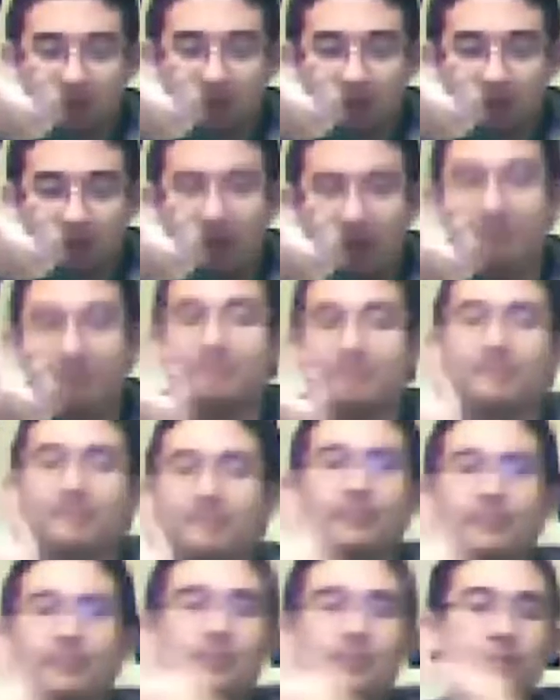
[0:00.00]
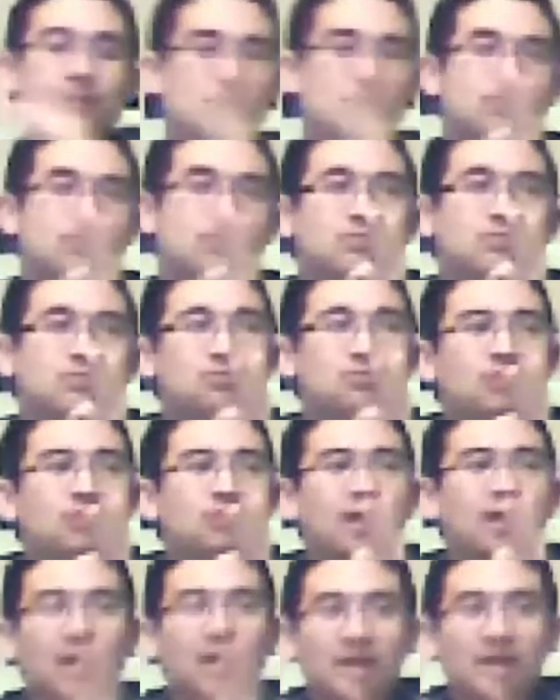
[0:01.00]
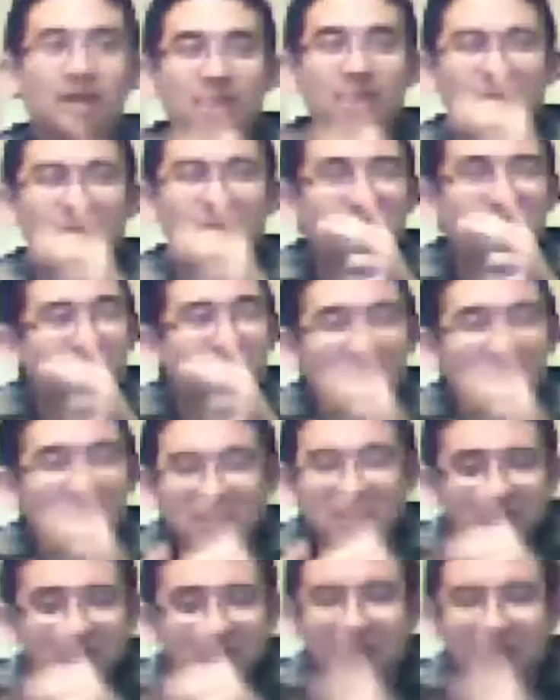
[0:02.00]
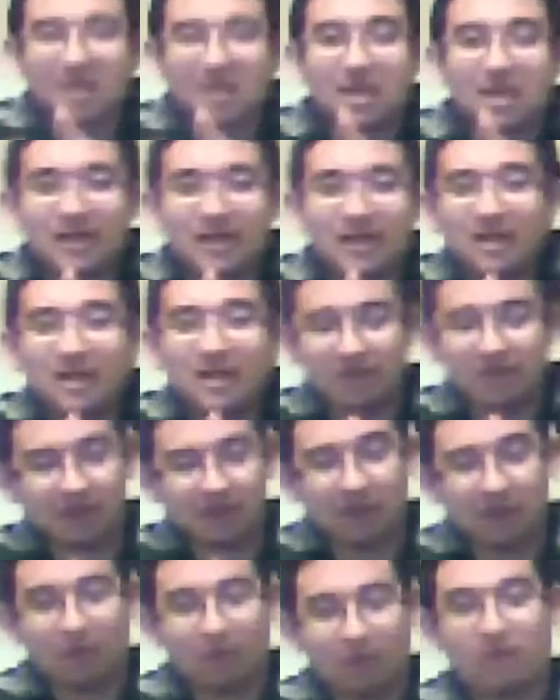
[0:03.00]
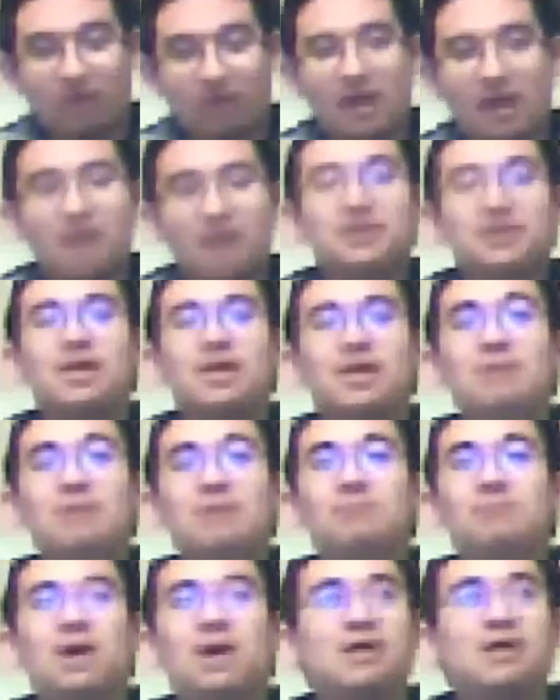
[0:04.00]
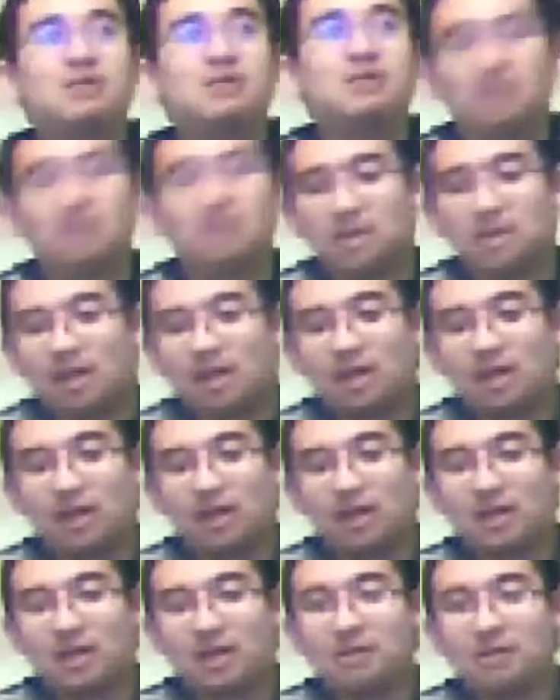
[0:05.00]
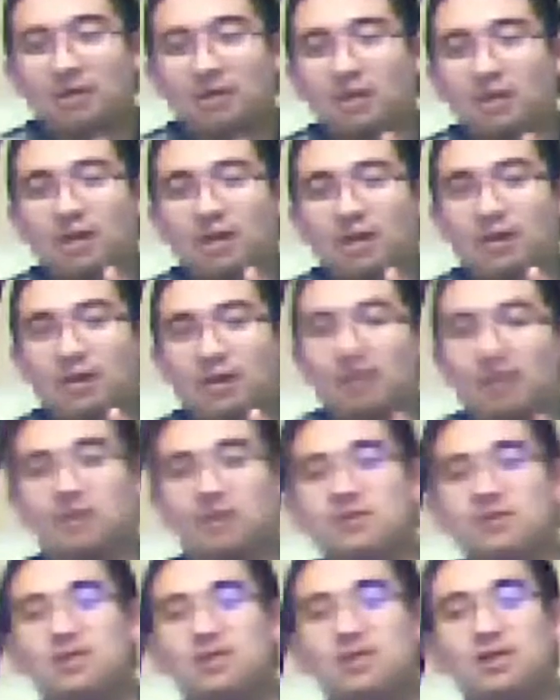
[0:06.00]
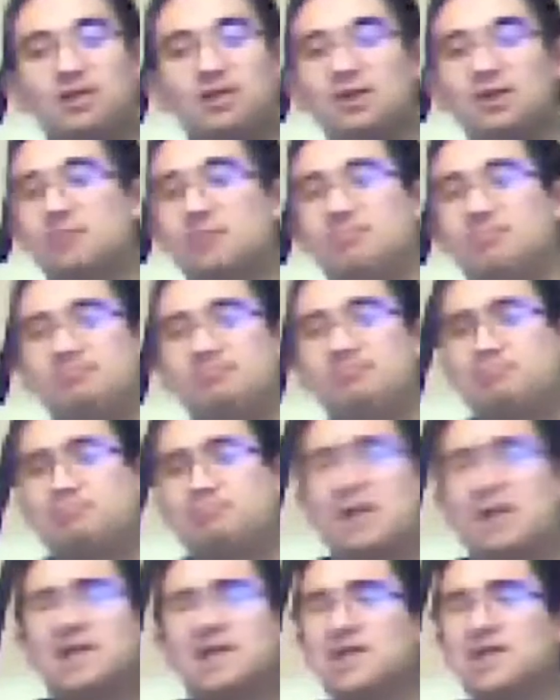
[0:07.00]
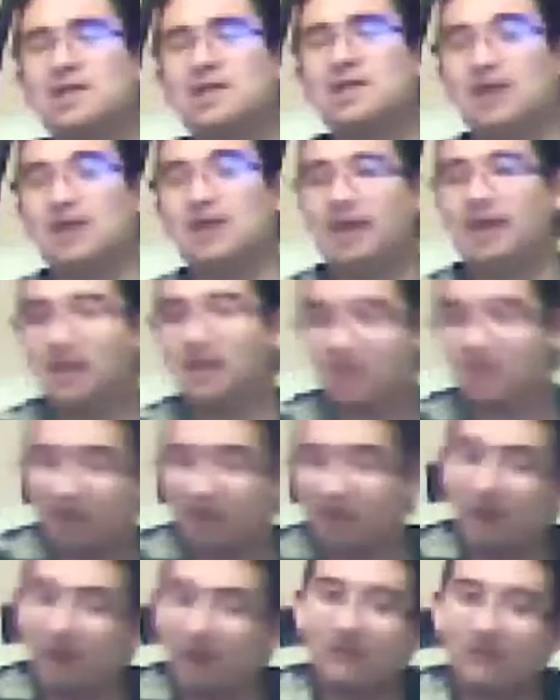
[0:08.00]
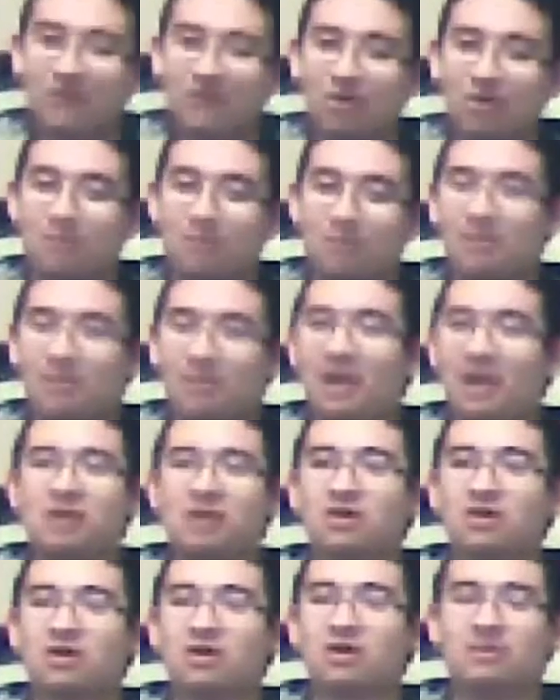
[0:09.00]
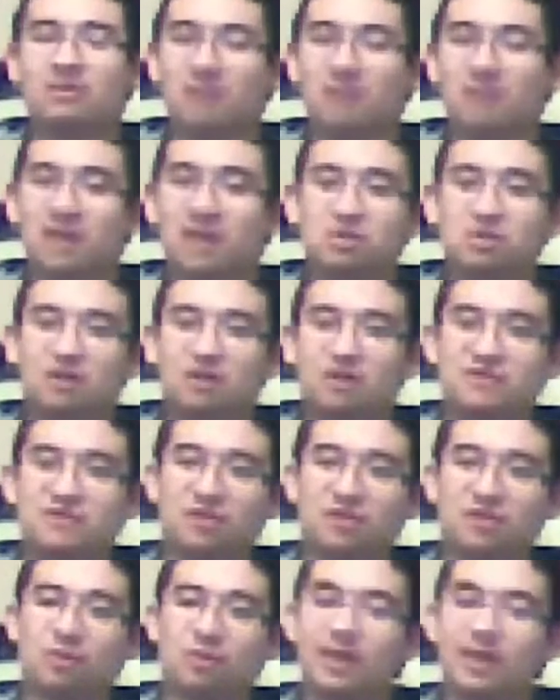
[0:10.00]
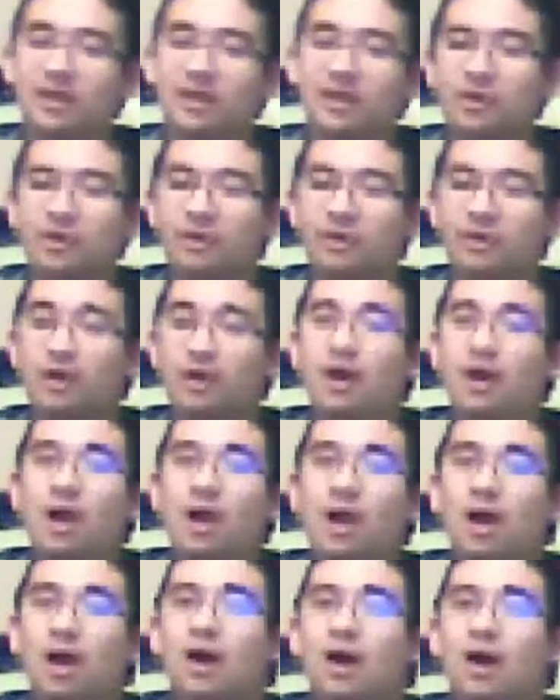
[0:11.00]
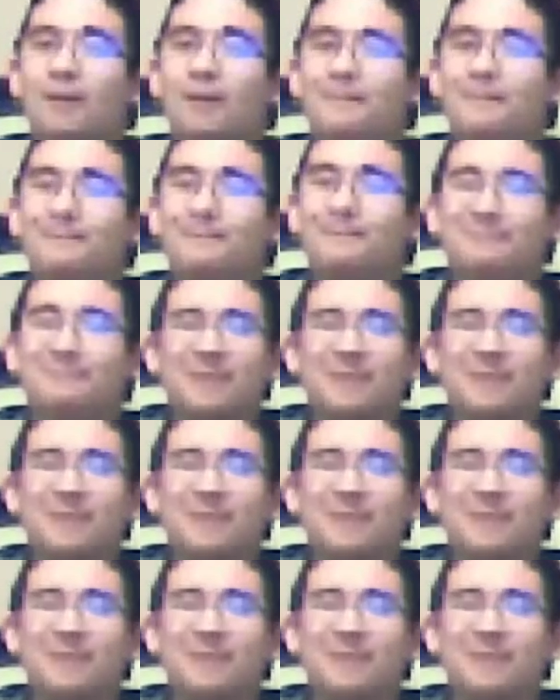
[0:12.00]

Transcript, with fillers: um, a basically a leak where it had the mine had like uh the PEGI leak for Minecraft Minecraft on the Wii U. Um,